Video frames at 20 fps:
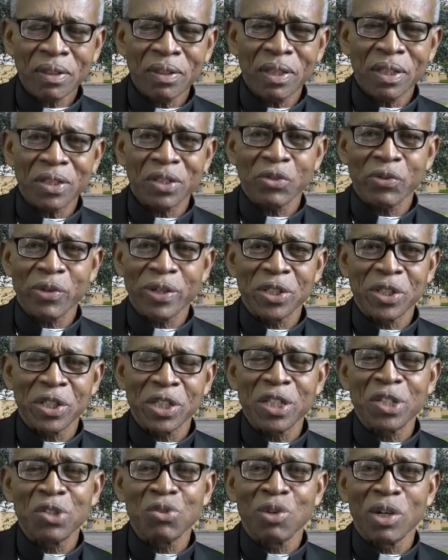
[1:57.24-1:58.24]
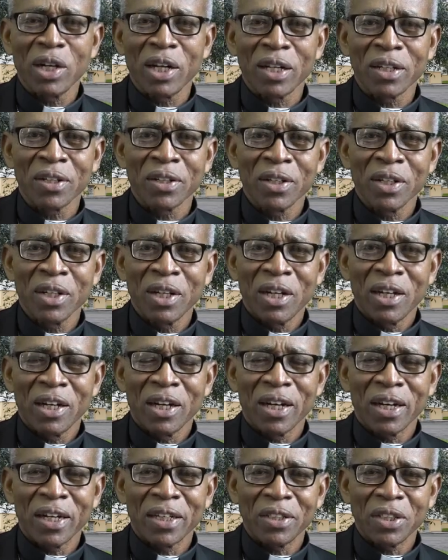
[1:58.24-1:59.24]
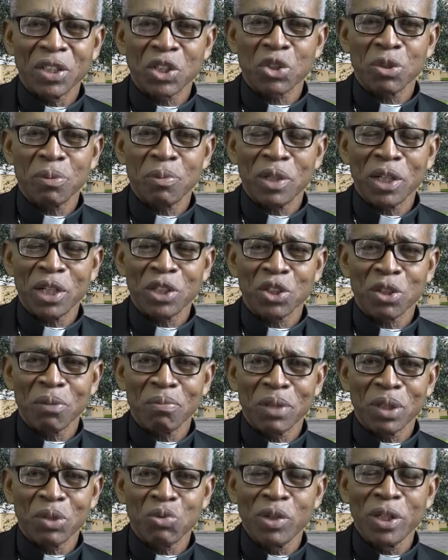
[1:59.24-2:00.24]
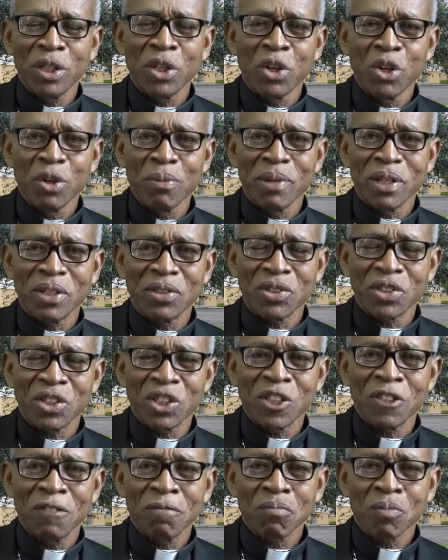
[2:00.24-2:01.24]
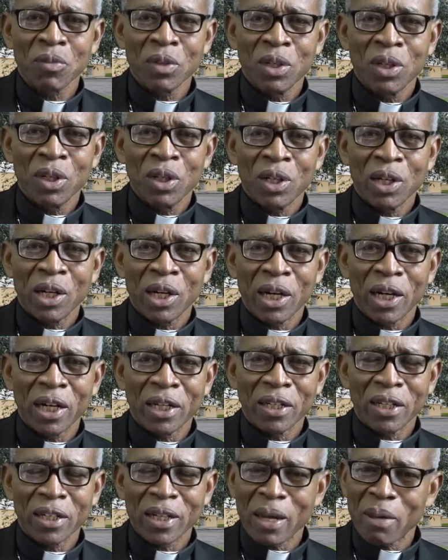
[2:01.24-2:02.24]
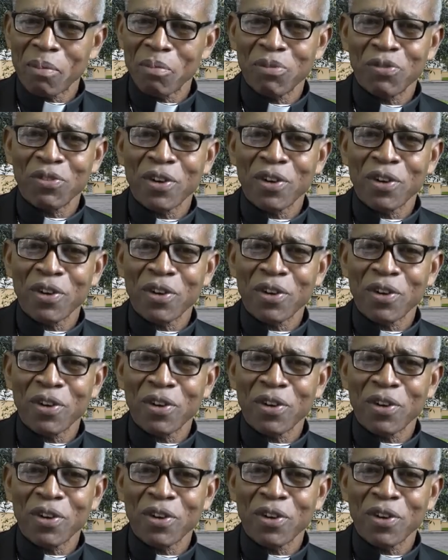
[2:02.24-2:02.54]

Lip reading: this residual discrimination between humans that I'm